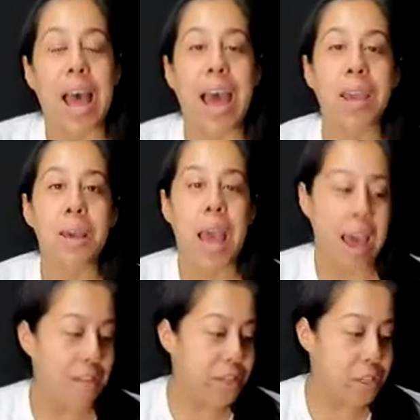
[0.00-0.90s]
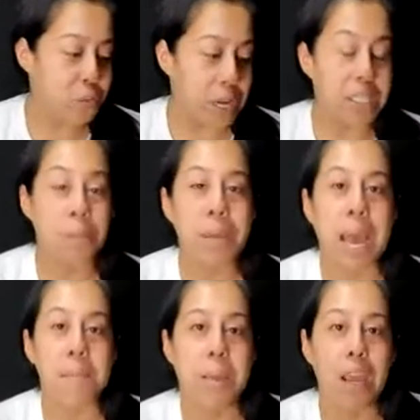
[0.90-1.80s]
I have this recipe
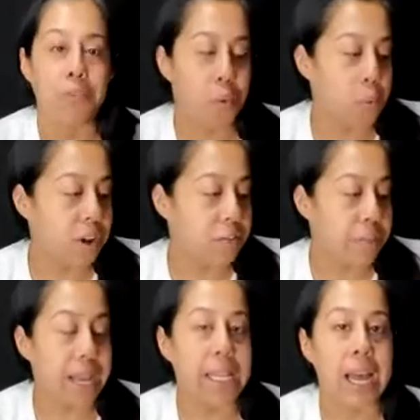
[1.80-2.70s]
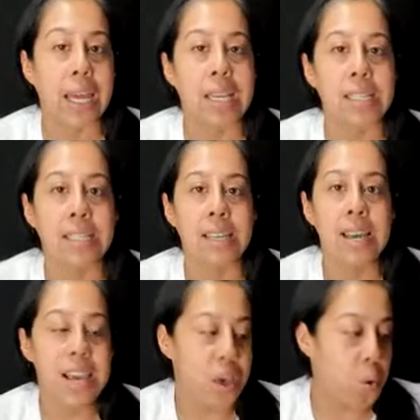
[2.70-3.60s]
I made for one of my clients
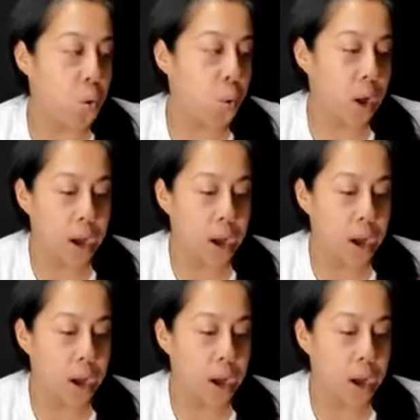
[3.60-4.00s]
who